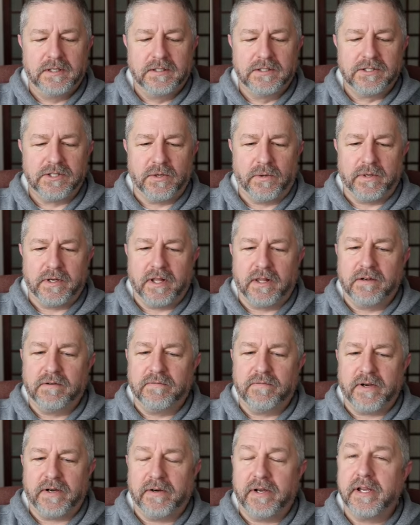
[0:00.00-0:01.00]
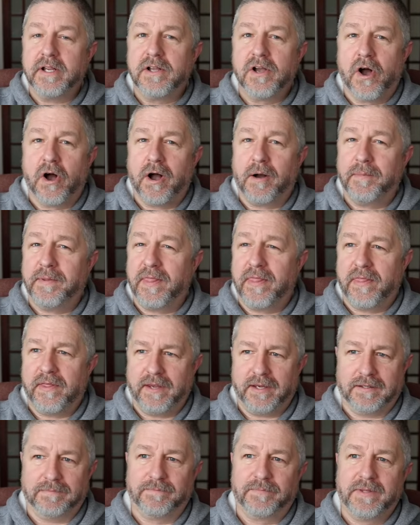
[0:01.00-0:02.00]
So another very common
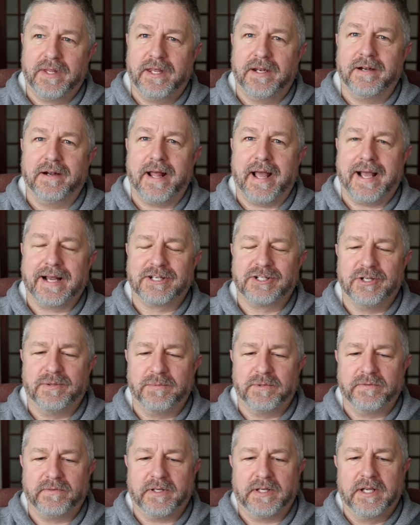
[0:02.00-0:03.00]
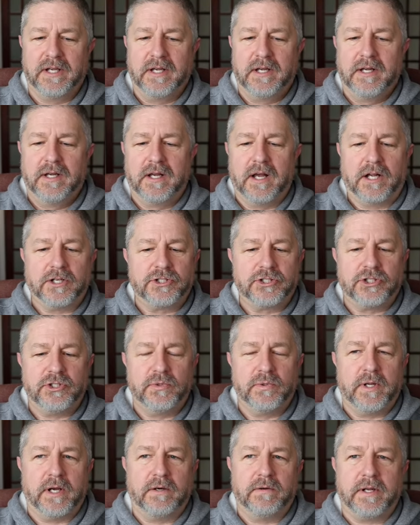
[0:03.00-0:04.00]
thing in an action movie. A
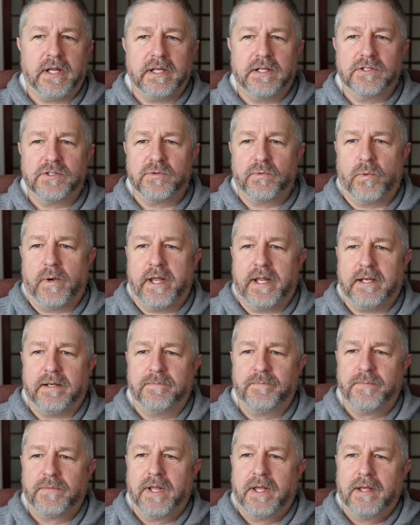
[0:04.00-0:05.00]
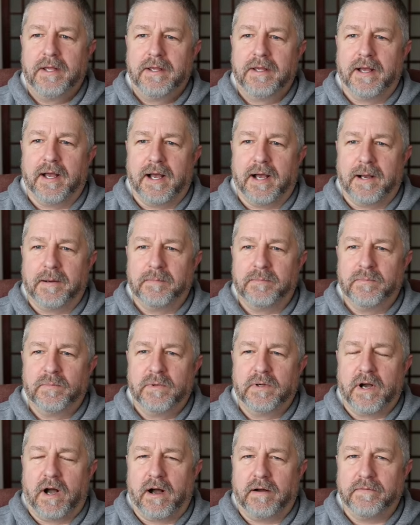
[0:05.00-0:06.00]
shootout is when um,
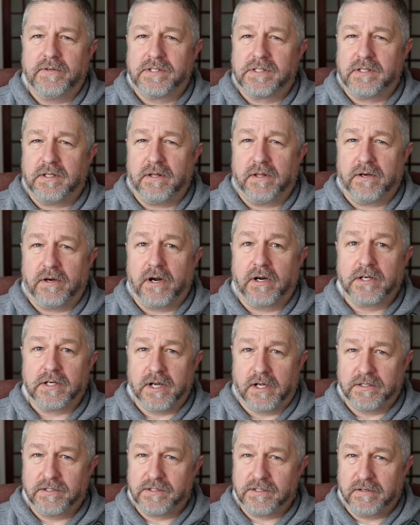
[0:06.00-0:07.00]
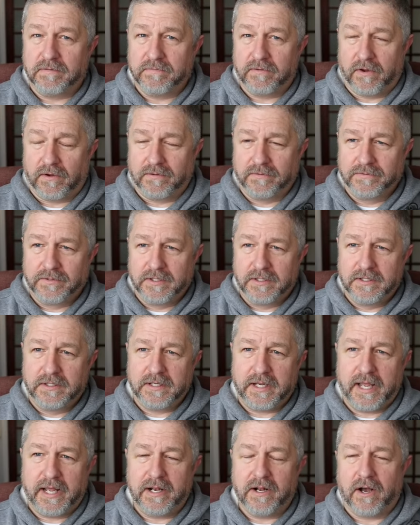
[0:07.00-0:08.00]
obviously there are guns involved
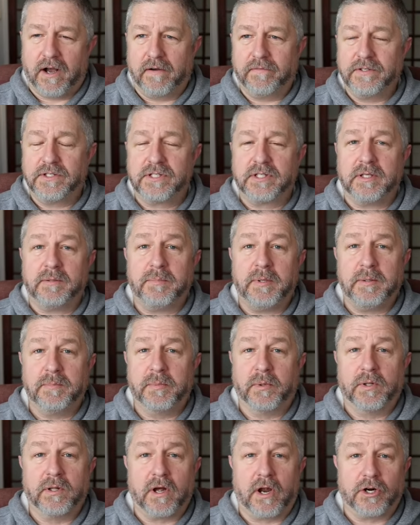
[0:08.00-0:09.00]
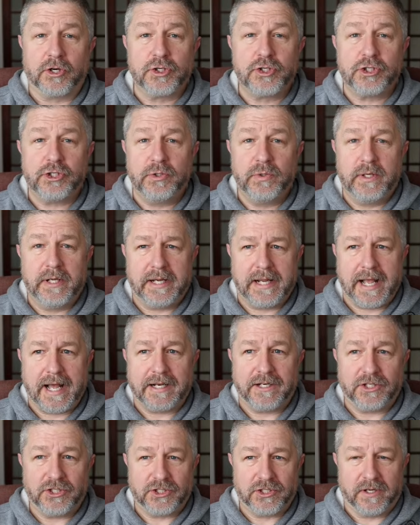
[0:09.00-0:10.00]
and obviously people are shooting at
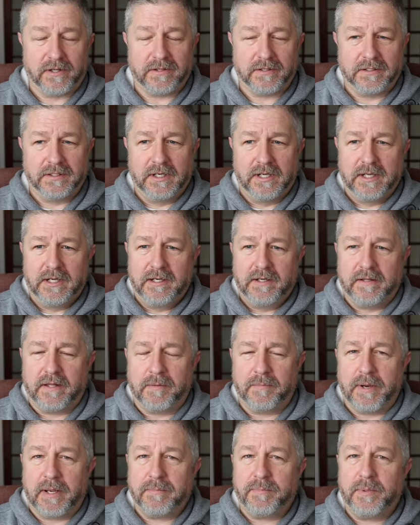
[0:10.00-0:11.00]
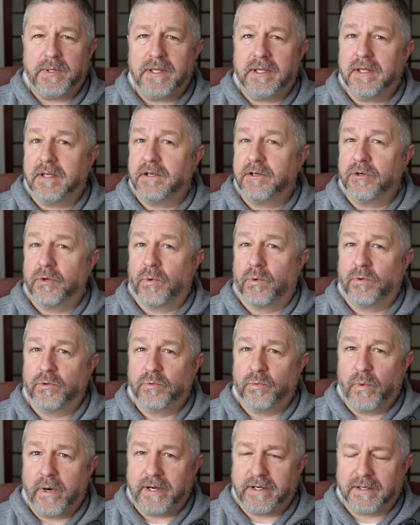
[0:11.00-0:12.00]
each other. They might be in an old
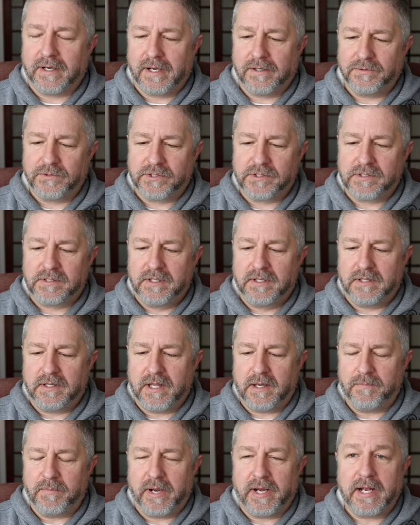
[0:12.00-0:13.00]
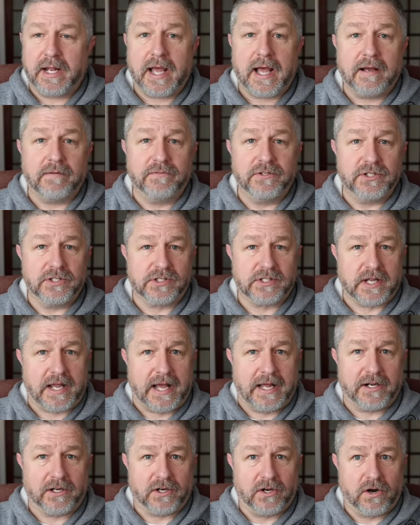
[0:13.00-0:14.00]
warehouse. They might have just
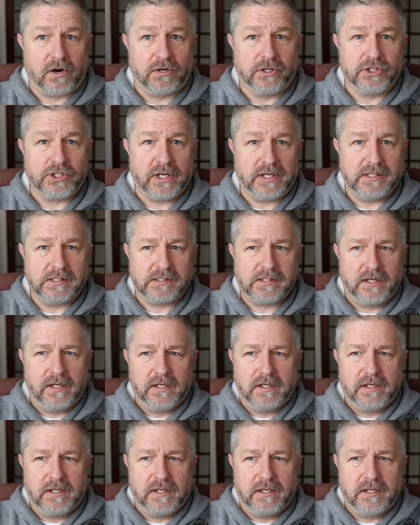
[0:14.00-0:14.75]
had a car chase